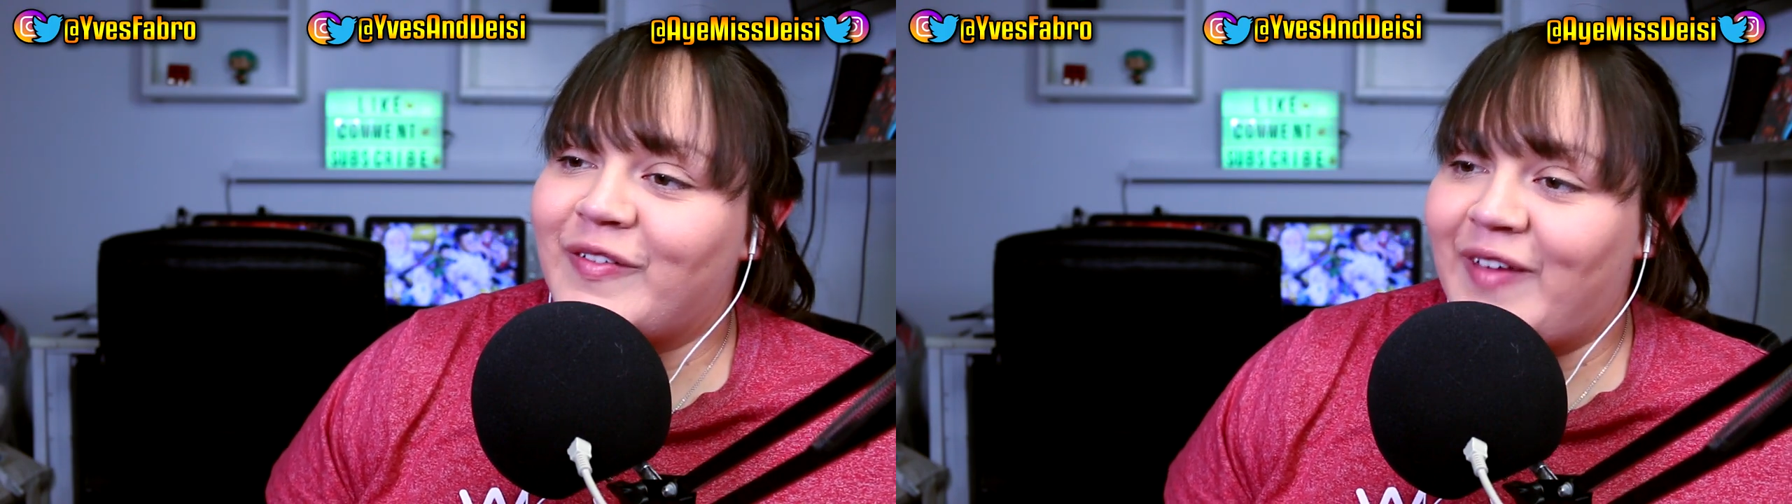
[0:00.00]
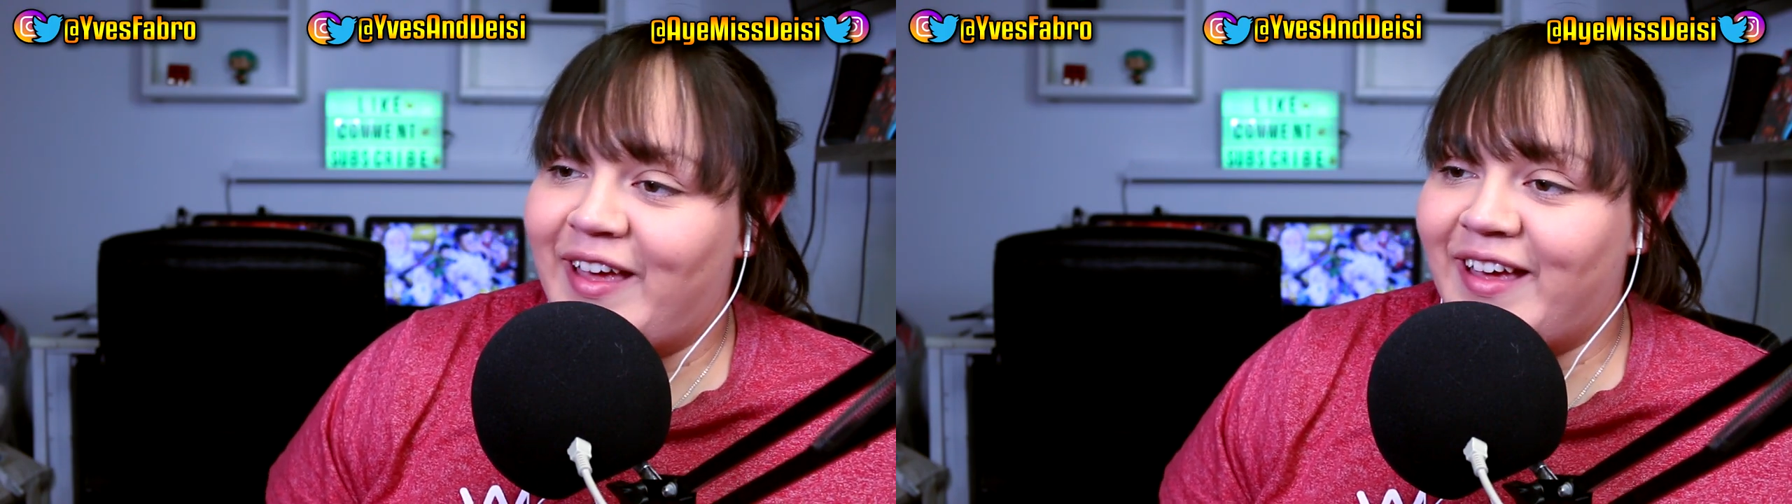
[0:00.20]

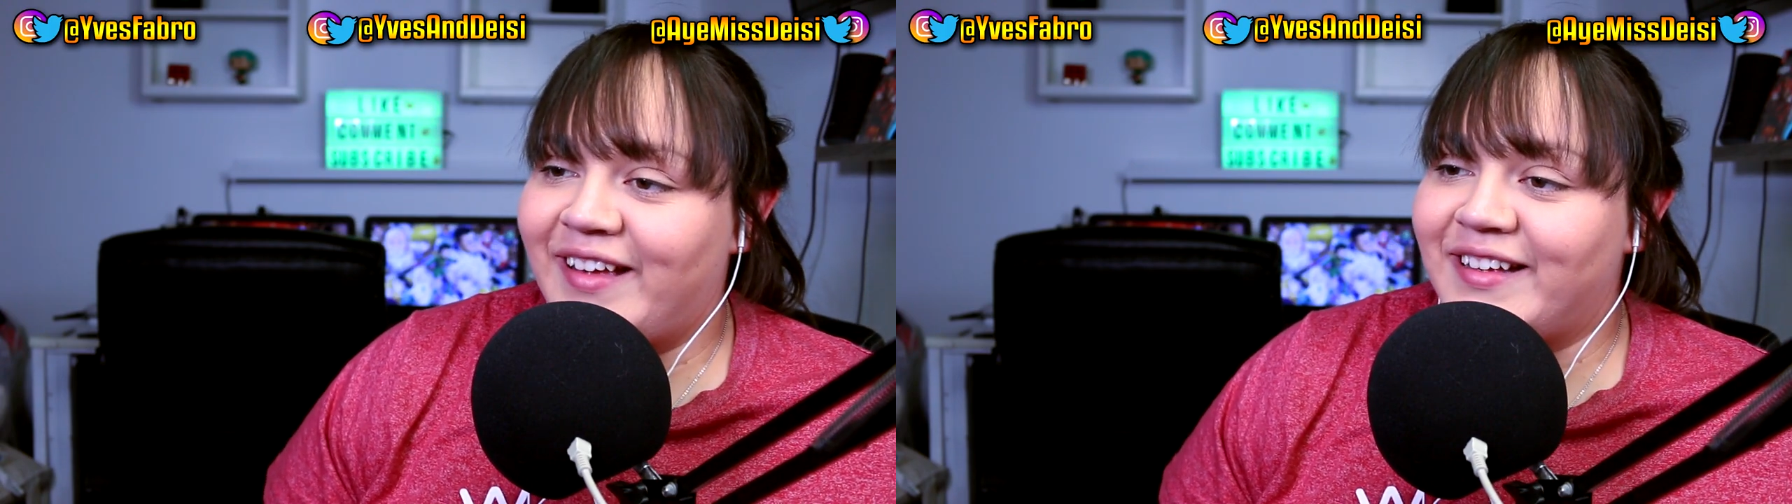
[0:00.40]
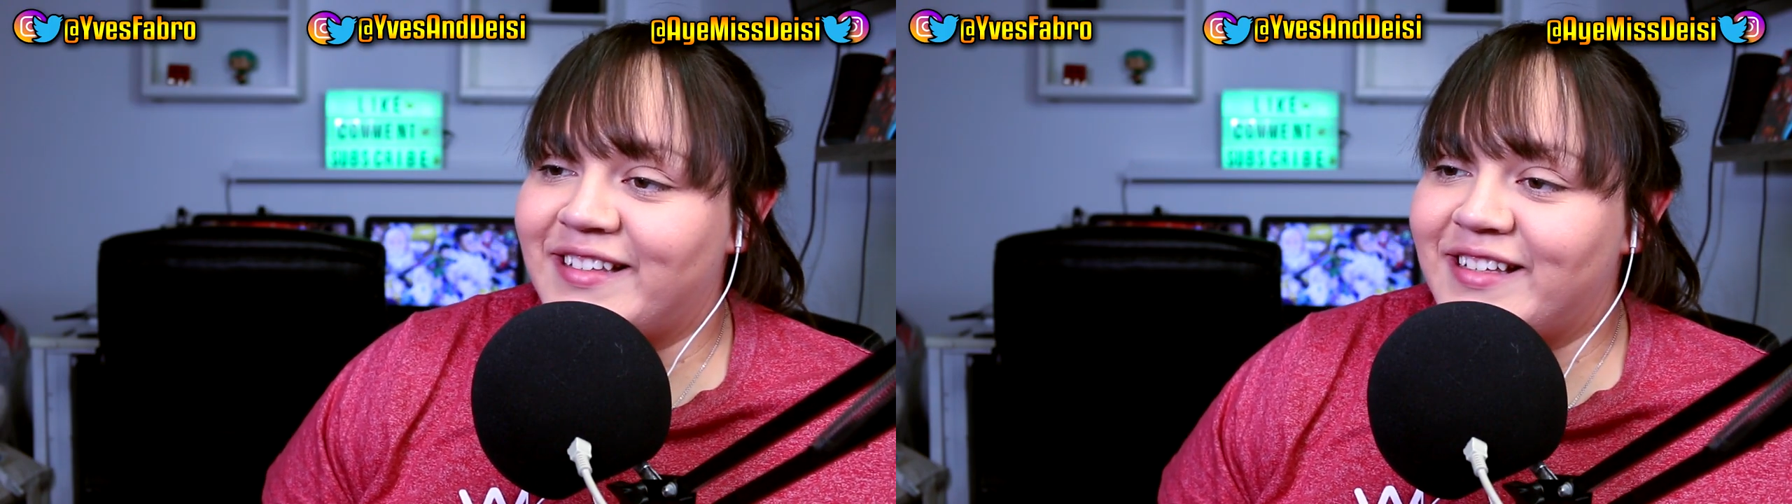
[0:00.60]

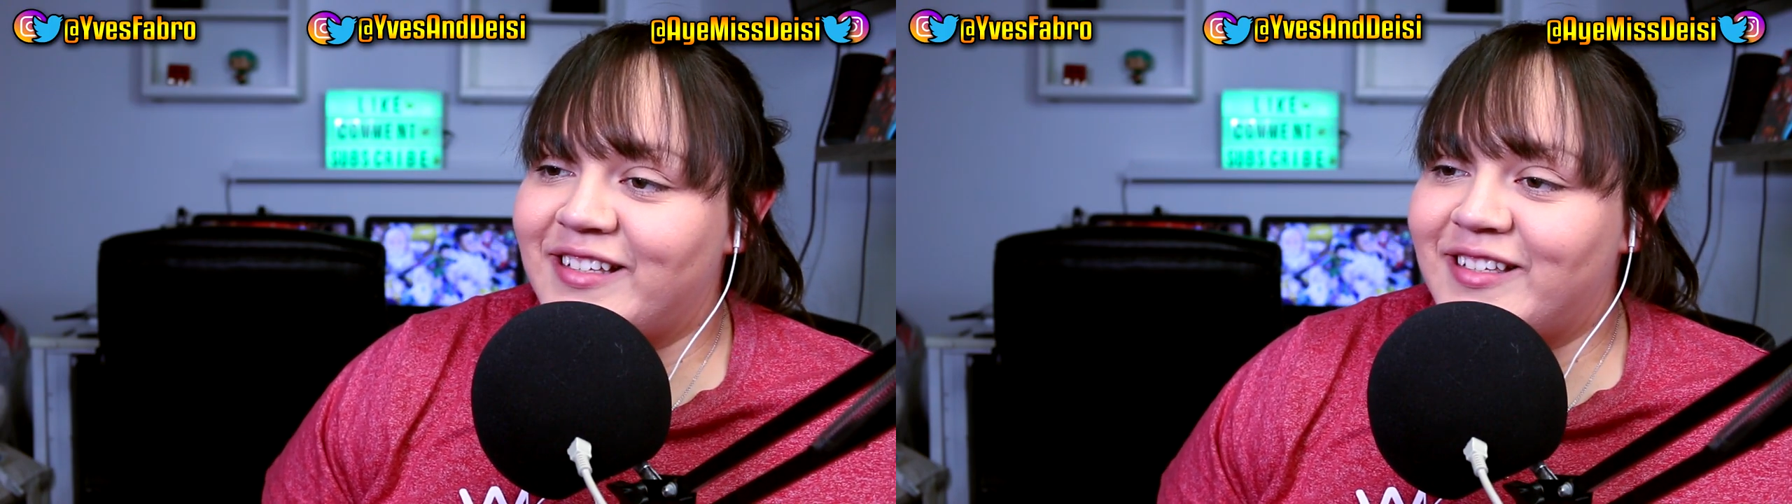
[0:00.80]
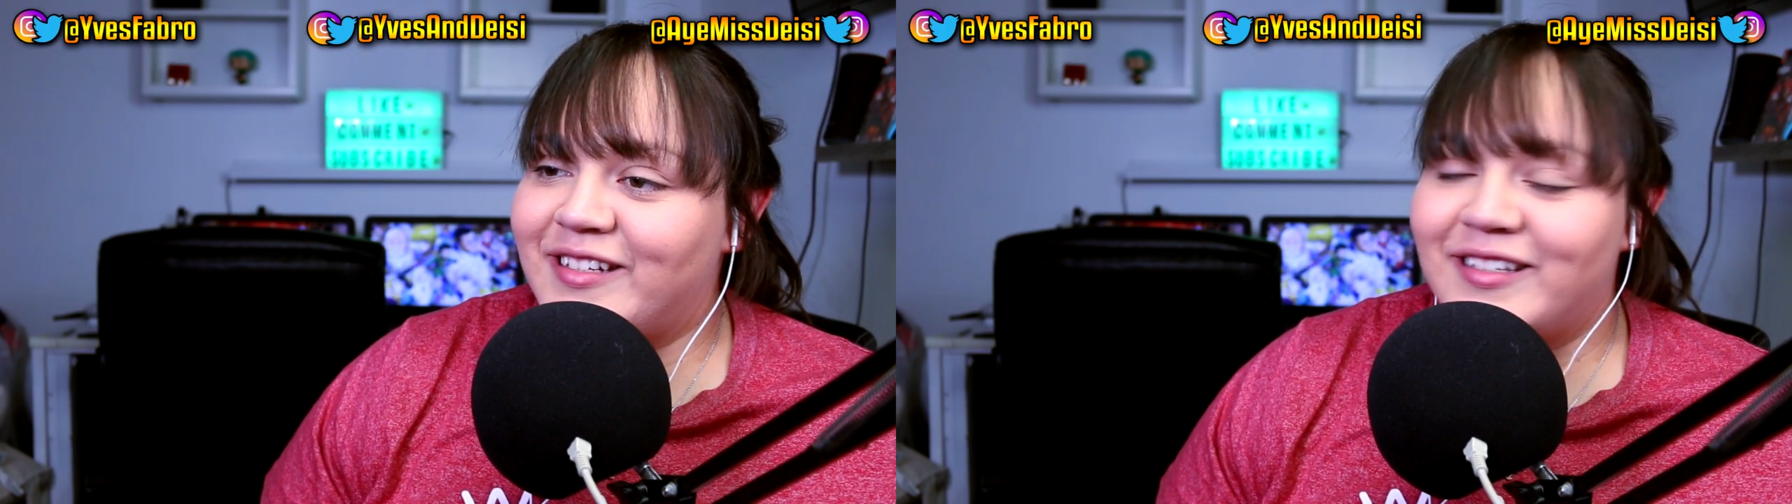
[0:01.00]
face
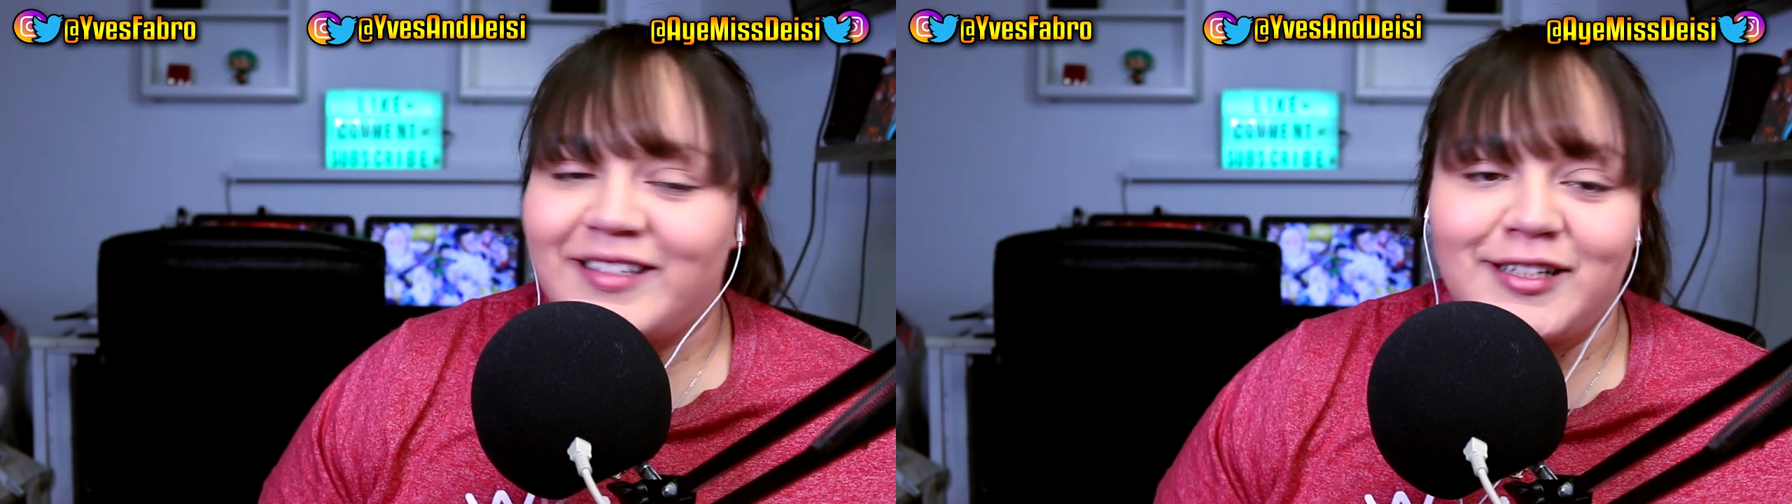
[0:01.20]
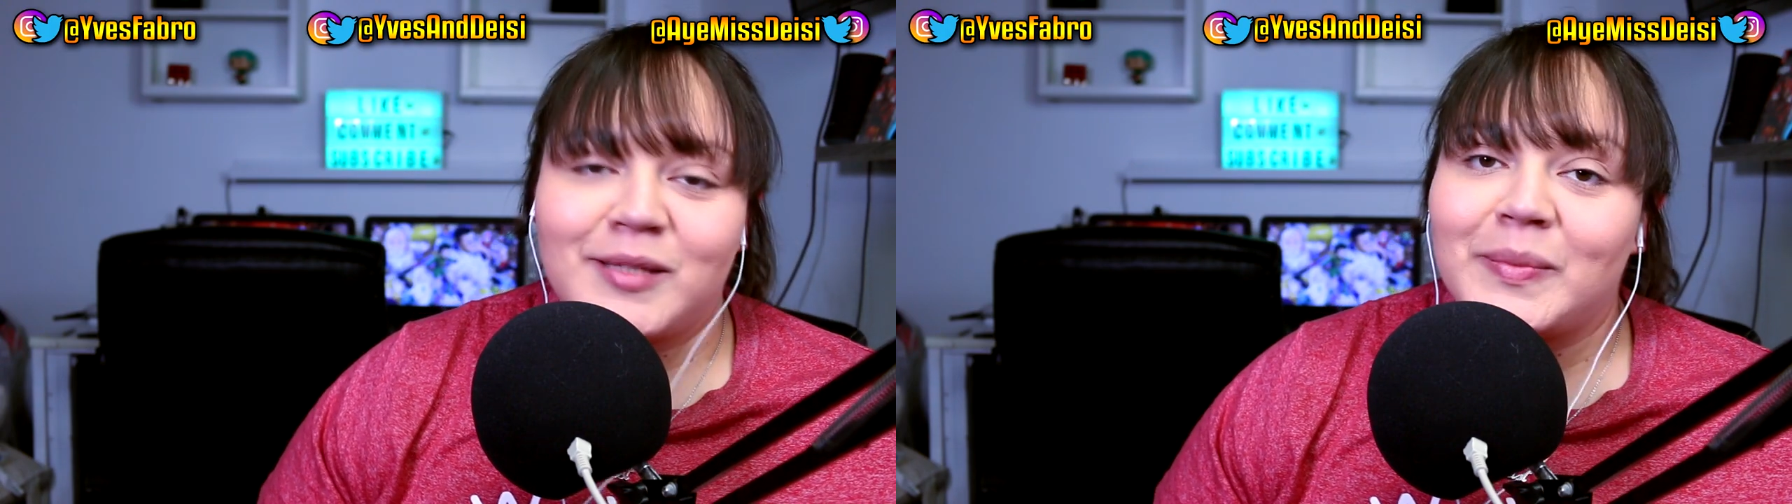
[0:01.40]
is just it's